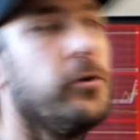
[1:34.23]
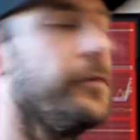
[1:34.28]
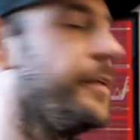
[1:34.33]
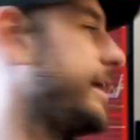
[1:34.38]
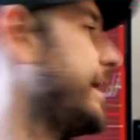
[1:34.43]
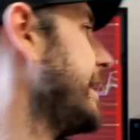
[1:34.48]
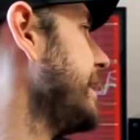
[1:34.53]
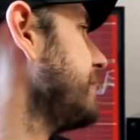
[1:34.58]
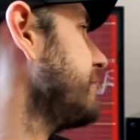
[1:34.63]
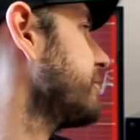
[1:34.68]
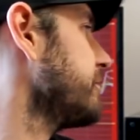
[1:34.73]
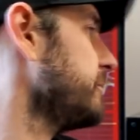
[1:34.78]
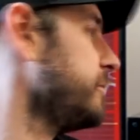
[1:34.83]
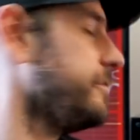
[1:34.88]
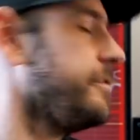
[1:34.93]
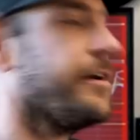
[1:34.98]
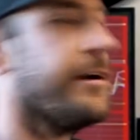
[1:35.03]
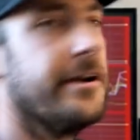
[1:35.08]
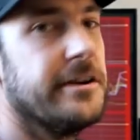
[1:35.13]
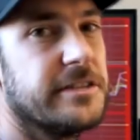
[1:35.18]
all the heat from the
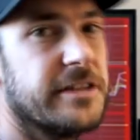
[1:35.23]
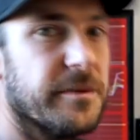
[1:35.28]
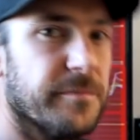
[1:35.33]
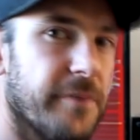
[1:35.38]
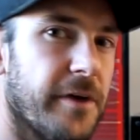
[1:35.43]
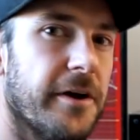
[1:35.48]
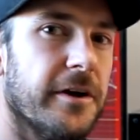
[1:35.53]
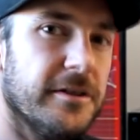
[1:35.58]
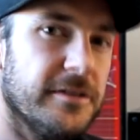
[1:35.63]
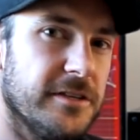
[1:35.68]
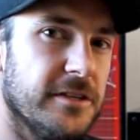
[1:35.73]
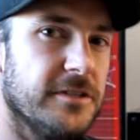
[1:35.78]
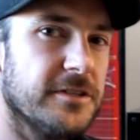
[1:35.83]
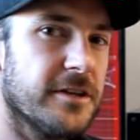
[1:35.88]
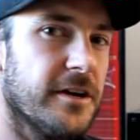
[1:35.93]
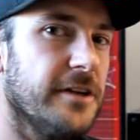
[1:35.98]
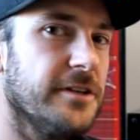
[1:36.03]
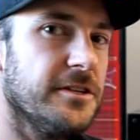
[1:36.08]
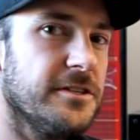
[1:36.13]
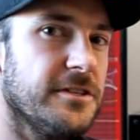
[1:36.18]
various components
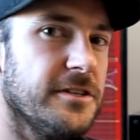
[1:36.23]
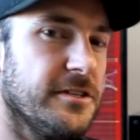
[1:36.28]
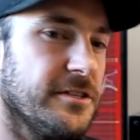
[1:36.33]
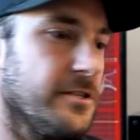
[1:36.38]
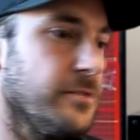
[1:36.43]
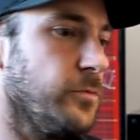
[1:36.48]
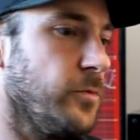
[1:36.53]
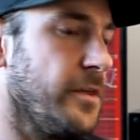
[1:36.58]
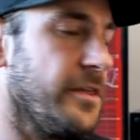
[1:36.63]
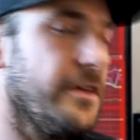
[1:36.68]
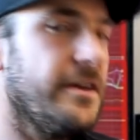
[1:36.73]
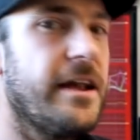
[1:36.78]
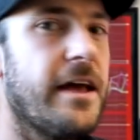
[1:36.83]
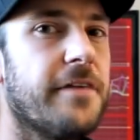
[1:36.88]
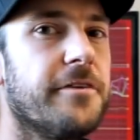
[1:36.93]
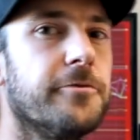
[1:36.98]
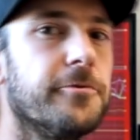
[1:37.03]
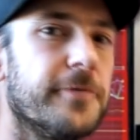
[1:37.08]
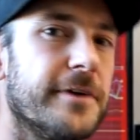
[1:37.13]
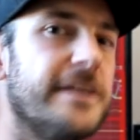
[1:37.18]
inside your system with it. Now,
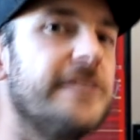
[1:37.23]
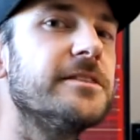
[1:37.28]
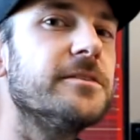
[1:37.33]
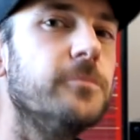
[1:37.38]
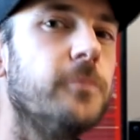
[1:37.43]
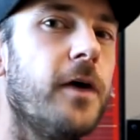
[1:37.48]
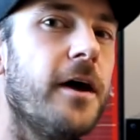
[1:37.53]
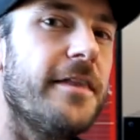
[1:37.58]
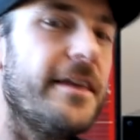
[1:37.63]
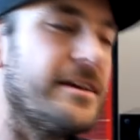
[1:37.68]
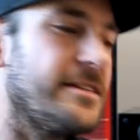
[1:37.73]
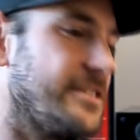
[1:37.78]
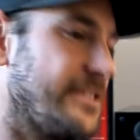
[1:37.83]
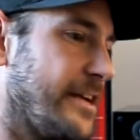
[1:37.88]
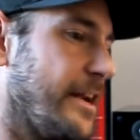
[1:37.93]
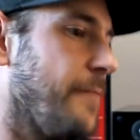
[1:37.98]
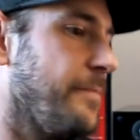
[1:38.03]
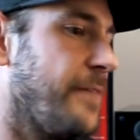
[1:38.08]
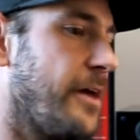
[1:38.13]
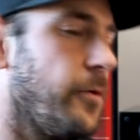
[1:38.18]
the reason why they're
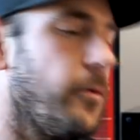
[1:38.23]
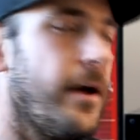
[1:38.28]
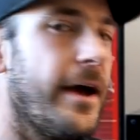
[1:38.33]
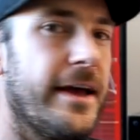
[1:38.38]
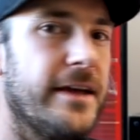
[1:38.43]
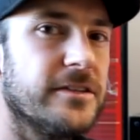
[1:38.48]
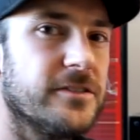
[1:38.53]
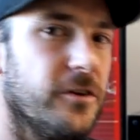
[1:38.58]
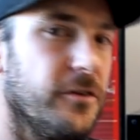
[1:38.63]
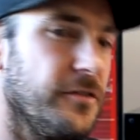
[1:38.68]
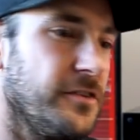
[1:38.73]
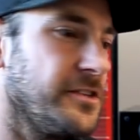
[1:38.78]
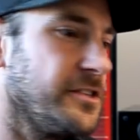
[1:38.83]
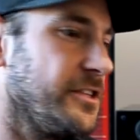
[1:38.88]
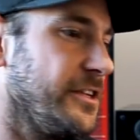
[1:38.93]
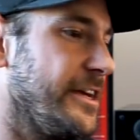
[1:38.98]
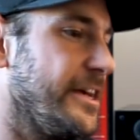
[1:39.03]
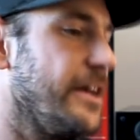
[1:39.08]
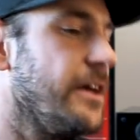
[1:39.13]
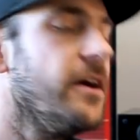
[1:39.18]
set up that way is
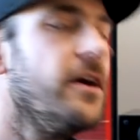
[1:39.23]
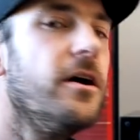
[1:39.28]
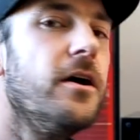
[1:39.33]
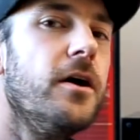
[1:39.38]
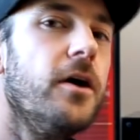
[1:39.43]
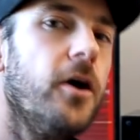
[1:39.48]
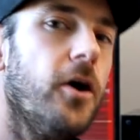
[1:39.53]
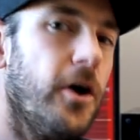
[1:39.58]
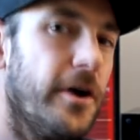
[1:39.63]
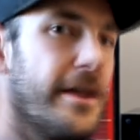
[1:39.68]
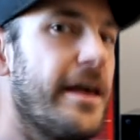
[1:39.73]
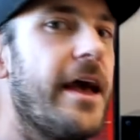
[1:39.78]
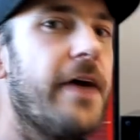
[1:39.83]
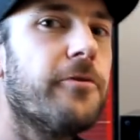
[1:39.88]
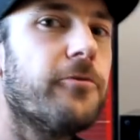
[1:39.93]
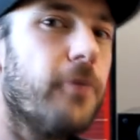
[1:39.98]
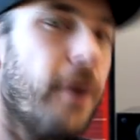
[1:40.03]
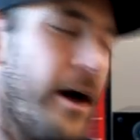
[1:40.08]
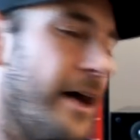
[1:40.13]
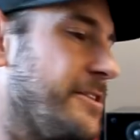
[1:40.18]
obviously hot
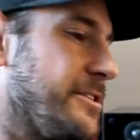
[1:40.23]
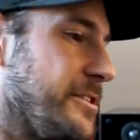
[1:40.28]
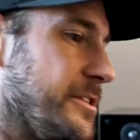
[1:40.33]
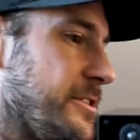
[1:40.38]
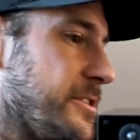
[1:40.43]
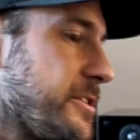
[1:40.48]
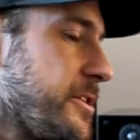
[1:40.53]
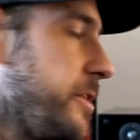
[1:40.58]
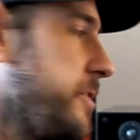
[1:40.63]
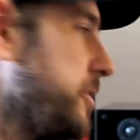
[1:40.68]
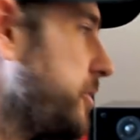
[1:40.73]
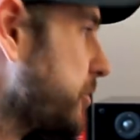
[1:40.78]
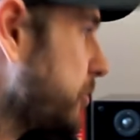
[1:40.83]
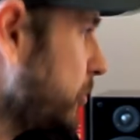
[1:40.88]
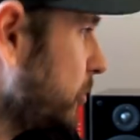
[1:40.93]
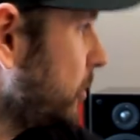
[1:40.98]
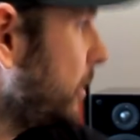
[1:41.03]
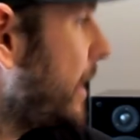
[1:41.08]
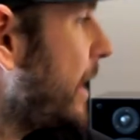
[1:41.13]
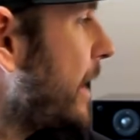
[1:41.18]
air rises. So your
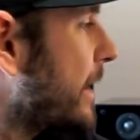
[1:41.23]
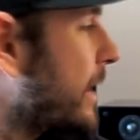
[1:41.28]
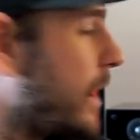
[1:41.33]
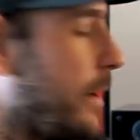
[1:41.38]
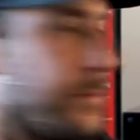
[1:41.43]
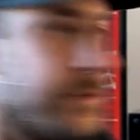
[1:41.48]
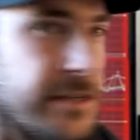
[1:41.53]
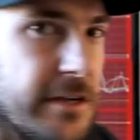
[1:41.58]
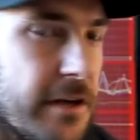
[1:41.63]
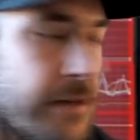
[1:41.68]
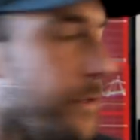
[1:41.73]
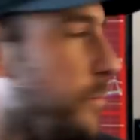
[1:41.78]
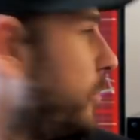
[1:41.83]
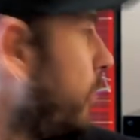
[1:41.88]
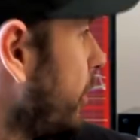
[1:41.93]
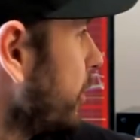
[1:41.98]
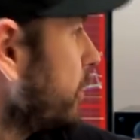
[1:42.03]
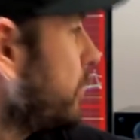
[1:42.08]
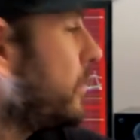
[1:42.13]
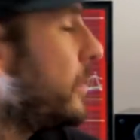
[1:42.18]
cool air comes in at the
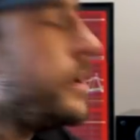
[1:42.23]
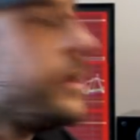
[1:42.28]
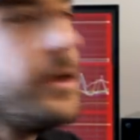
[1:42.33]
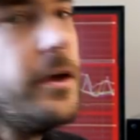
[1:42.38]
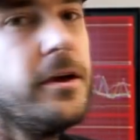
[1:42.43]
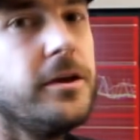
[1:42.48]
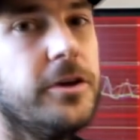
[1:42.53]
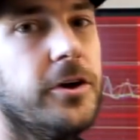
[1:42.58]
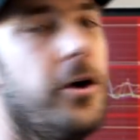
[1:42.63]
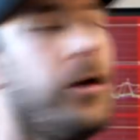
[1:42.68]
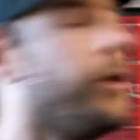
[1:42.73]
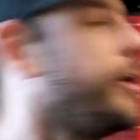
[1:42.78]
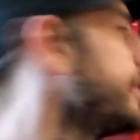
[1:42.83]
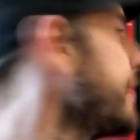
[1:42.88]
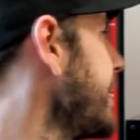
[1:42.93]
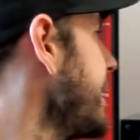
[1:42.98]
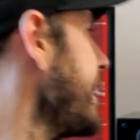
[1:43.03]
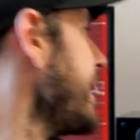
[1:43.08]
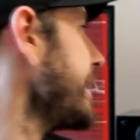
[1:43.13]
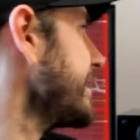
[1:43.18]
bottom, your hot
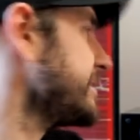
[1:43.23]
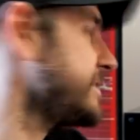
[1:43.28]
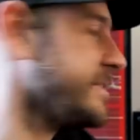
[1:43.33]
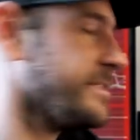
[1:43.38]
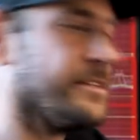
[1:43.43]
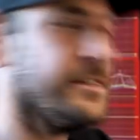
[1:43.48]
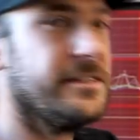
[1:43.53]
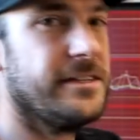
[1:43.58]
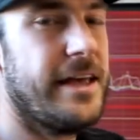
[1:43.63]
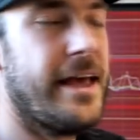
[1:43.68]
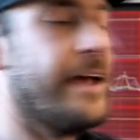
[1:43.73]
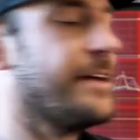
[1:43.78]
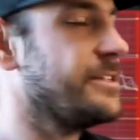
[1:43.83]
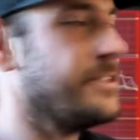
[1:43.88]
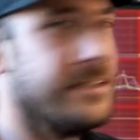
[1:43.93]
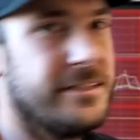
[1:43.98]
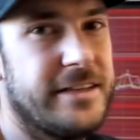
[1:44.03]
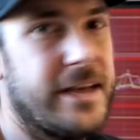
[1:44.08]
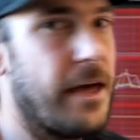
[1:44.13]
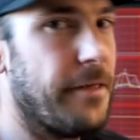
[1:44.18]
air
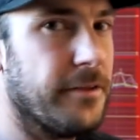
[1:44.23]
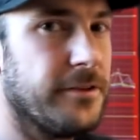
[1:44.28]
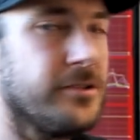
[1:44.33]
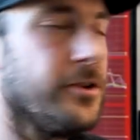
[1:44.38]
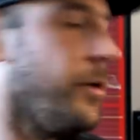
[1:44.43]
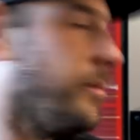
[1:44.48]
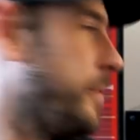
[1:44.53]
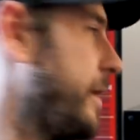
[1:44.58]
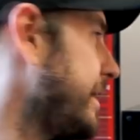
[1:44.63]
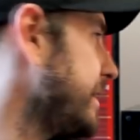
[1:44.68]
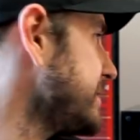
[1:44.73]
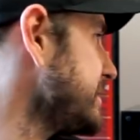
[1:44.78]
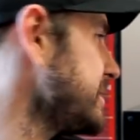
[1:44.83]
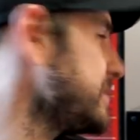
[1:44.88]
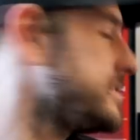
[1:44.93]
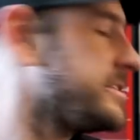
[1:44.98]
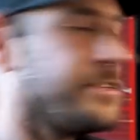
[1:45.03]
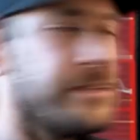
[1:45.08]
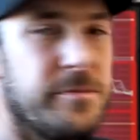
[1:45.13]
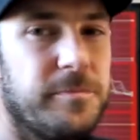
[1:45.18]
exits out the top. And it's
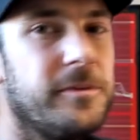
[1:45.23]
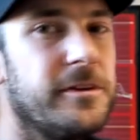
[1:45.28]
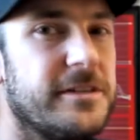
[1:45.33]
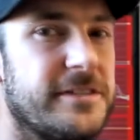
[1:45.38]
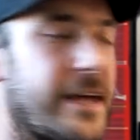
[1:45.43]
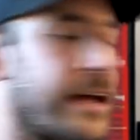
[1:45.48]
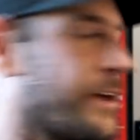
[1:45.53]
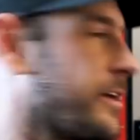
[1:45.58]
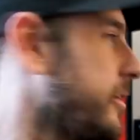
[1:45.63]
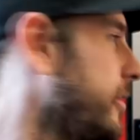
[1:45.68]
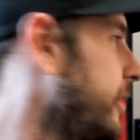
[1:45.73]
as simple as that,